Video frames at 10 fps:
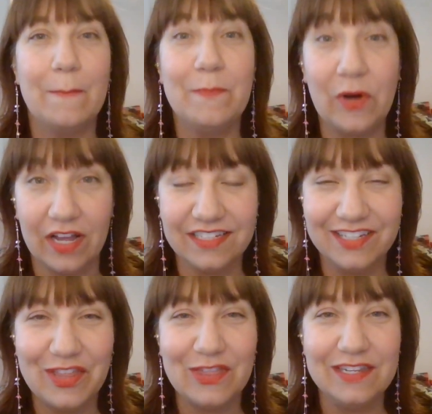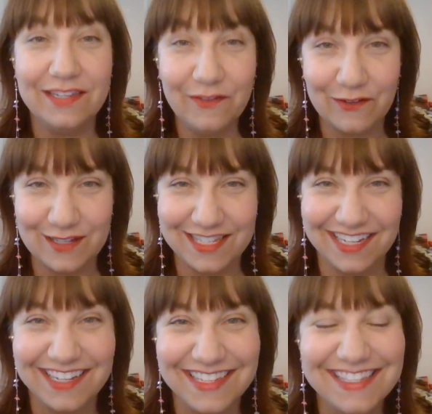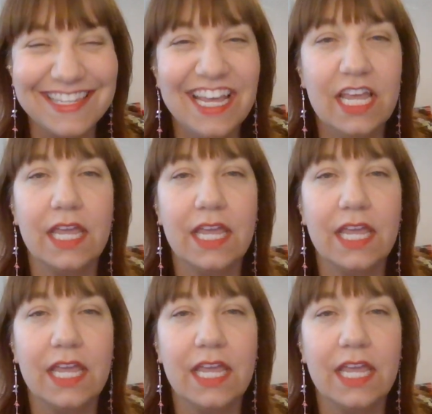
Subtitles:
But the difference is